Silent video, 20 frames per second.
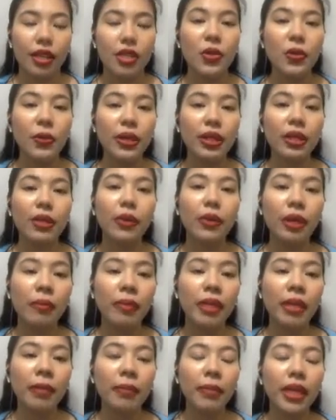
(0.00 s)
So, what do we
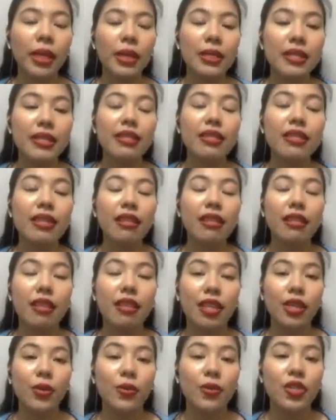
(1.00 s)
mean by
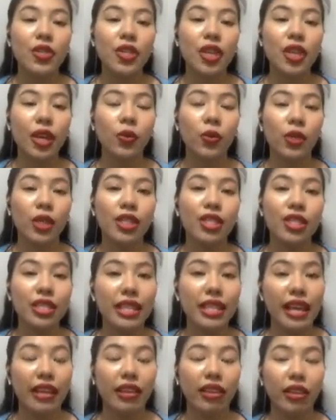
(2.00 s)
consistently using one
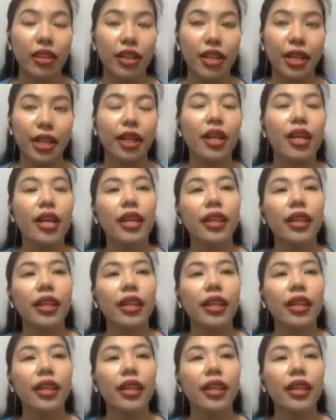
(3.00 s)
standard?